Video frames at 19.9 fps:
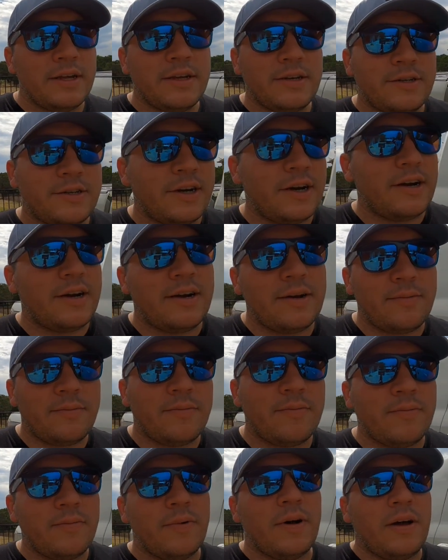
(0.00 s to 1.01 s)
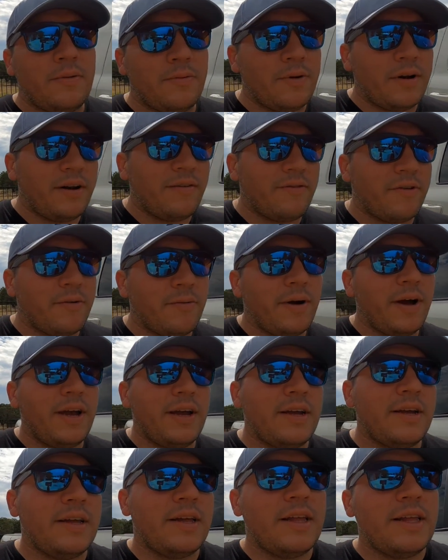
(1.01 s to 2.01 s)
share it whatever
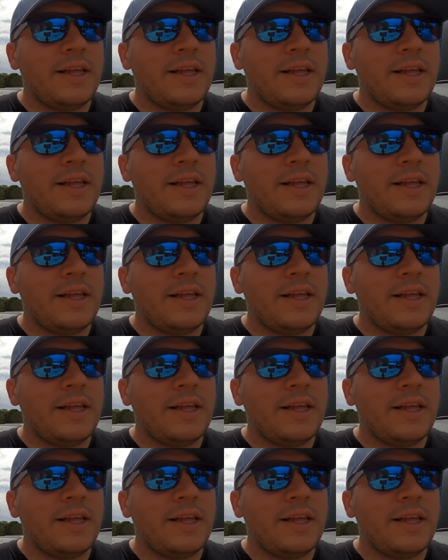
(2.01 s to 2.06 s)
way.